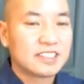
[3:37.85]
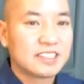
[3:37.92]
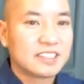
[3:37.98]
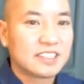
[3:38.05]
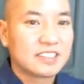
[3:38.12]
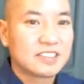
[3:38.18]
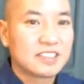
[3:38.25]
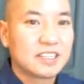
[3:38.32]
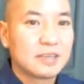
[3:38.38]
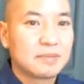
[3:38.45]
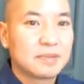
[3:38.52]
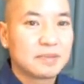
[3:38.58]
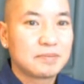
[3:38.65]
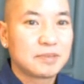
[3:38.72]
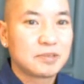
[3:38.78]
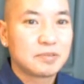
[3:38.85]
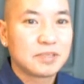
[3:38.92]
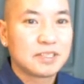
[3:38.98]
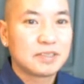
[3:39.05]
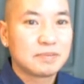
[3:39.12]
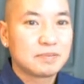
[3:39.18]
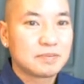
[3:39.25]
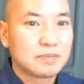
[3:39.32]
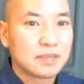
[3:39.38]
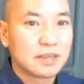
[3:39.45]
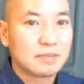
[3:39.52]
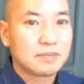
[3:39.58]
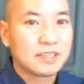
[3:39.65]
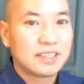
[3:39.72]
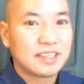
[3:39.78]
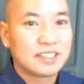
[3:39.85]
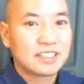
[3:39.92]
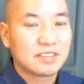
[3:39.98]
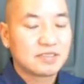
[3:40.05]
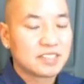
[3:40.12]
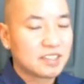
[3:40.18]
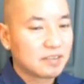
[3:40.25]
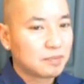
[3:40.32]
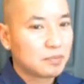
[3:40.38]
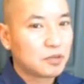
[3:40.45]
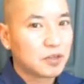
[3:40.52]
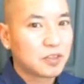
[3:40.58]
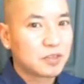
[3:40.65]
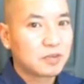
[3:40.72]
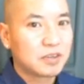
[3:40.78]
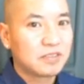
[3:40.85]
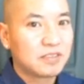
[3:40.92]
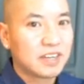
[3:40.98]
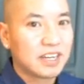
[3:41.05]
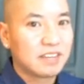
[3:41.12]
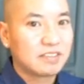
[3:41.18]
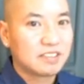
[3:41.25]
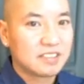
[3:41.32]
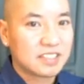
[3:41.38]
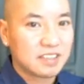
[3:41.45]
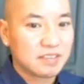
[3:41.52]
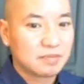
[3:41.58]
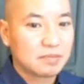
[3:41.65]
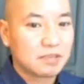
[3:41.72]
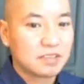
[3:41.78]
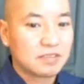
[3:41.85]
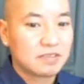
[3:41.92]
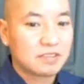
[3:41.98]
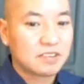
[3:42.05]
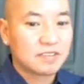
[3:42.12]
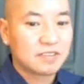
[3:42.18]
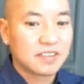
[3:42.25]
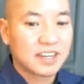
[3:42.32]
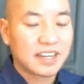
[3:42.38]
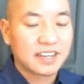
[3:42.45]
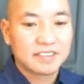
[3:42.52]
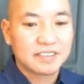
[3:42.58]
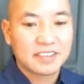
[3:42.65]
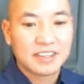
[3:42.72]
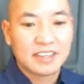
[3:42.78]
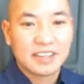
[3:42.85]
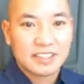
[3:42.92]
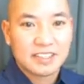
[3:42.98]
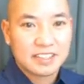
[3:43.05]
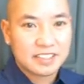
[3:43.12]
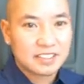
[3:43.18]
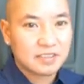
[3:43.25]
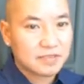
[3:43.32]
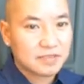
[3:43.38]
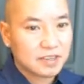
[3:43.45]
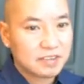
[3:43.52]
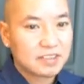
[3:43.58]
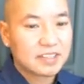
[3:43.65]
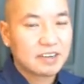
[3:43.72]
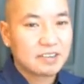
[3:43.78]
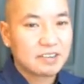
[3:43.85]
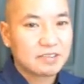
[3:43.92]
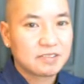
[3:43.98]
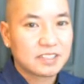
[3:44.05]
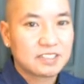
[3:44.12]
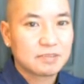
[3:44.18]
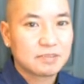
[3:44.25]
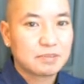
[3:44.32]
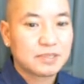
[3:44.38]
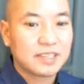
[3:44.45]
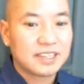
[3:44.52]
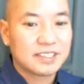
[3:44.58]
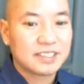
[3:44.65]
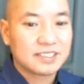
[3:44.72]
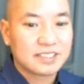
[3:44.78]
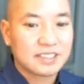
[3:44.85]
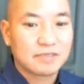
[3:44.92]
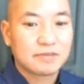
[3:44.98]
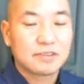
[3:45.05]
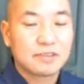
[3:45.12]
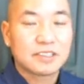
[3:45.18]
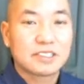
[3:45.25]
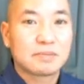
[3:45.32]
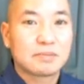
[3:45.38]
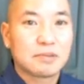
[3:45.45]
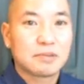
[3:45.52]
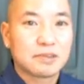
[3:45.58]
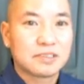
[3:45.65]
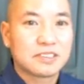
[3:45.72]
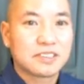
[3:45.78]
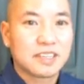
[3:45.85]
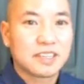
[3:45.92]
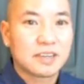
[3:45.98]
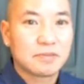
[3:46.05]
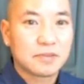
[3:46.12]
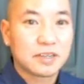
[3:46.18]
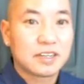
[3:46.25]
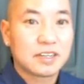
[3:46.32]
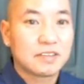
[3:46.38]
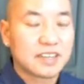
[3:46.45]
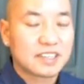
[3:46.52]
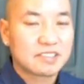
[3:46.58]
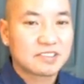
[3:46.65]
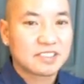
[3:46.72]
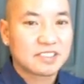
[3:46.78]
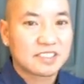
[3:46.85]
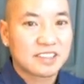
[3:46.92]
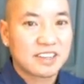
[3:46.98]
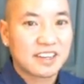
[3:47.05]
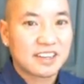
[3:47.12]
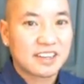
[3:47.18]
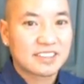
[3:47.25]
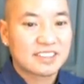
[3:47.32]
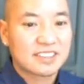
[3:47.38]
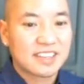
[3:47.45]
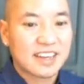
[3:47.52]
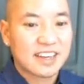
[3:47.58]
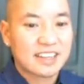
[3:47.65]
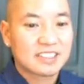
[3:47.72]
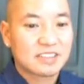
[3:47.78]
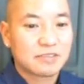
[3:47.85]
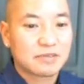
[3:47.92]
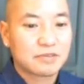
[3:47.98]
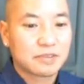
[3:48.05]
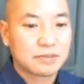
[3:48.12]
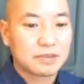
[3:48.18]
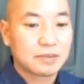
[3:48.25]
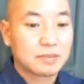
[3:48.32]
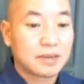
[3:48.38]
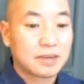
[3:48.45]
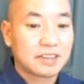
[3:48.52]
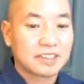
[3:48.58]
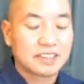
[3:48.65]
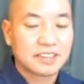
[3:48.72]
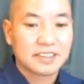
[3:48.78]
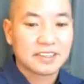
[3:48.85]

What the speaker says: It likes to keep it between a pH of 7.35 to 7.45. It's a very narrow range of pH. Therefore, it's important to get rid of excess acid from your body.